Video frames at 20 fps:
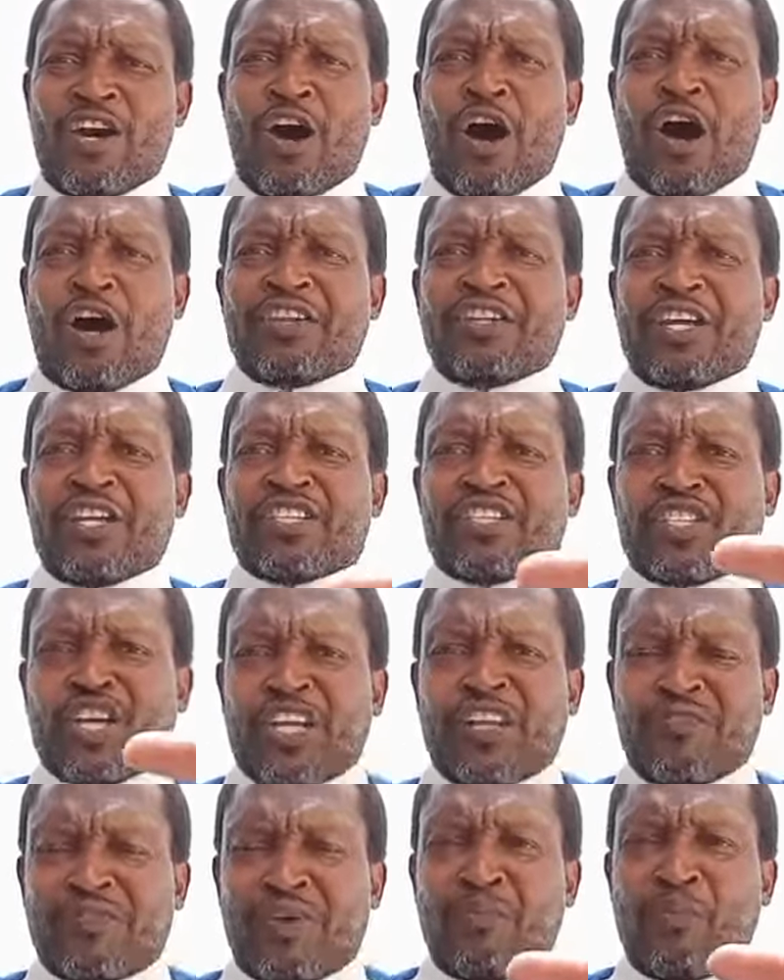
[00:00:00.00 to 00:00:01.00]
on the Son
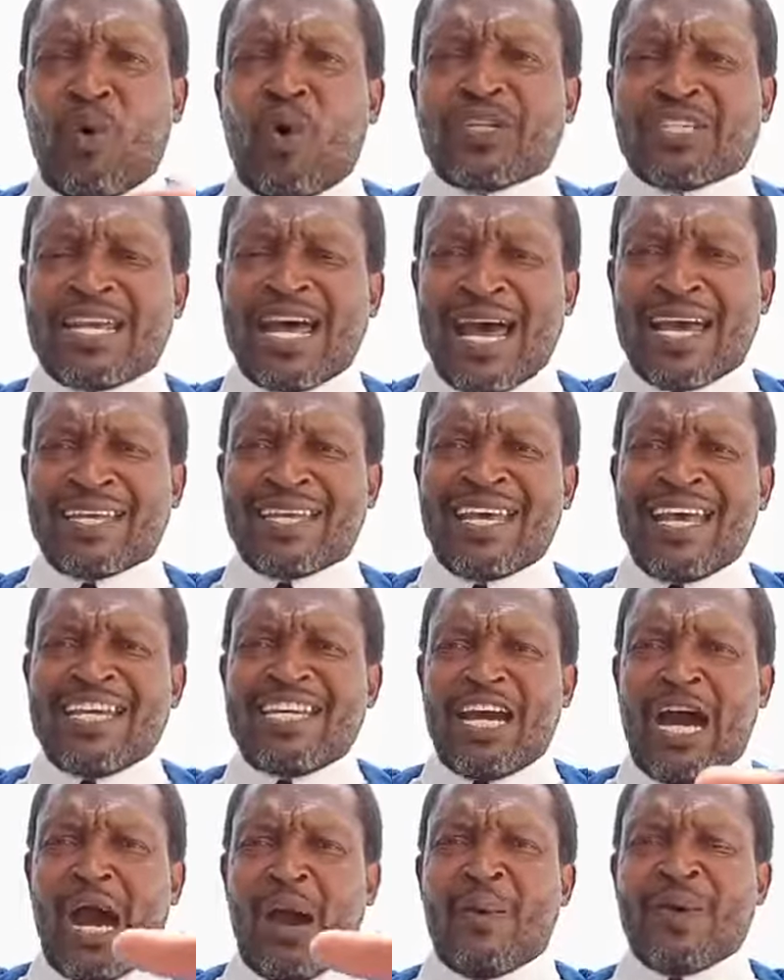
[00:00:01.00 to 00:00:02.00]
of the Most High,
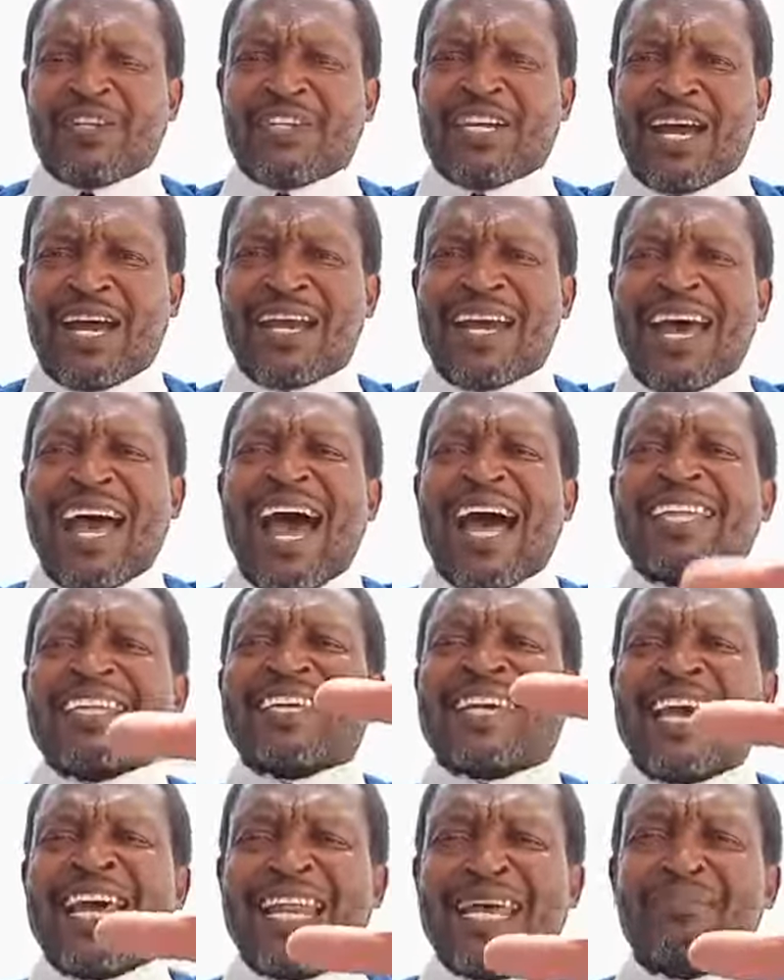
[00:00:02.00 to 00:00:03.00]
Yahusha, and
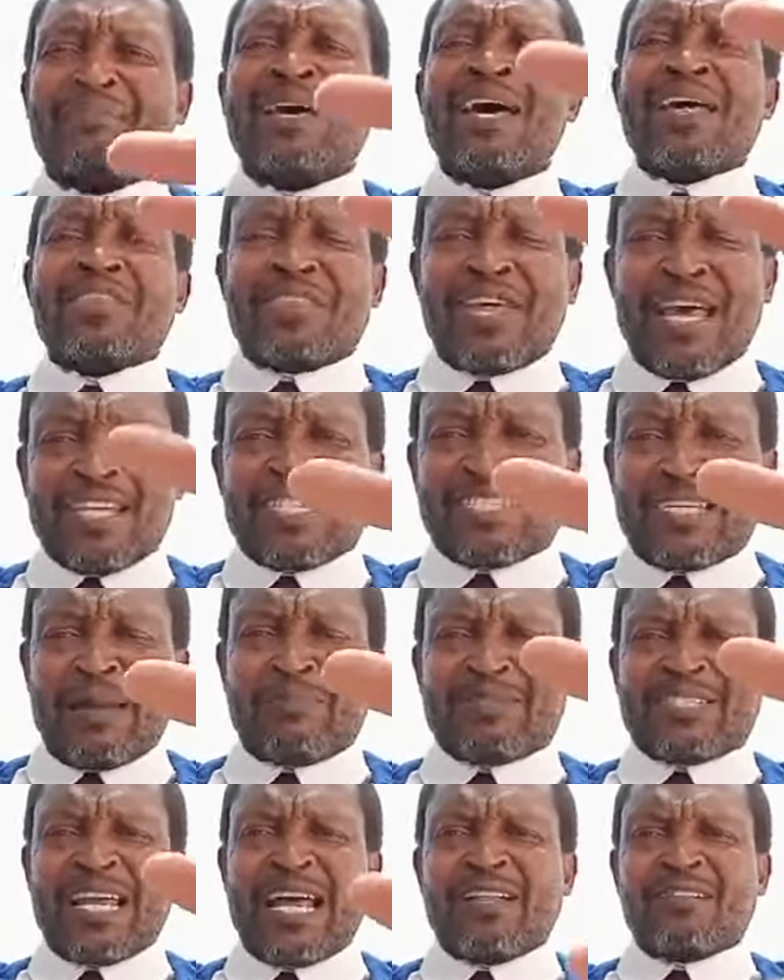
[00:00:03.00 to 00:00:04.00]
kill him
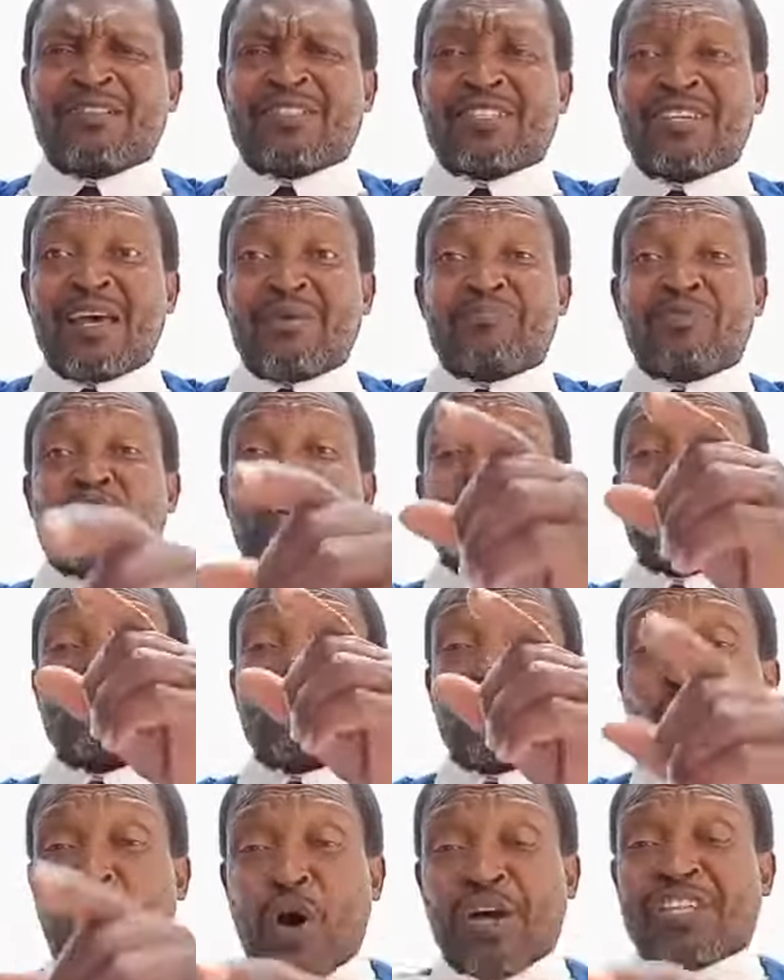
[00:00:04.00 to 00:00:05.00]
themselves because they
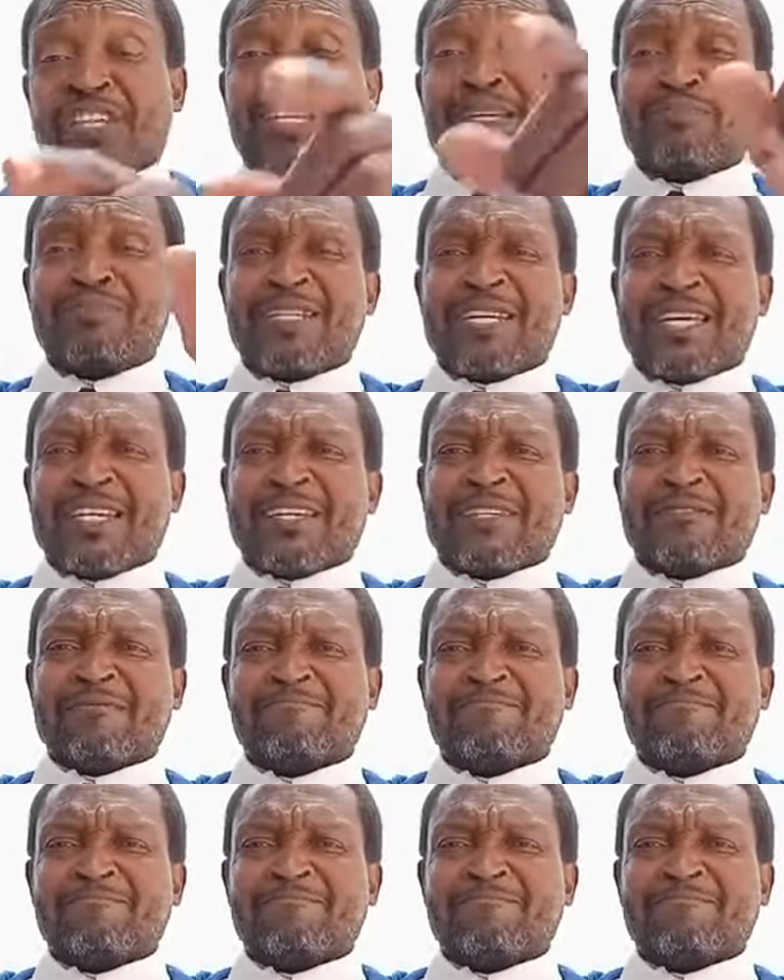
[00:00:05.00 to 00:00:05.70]
wanted him dead.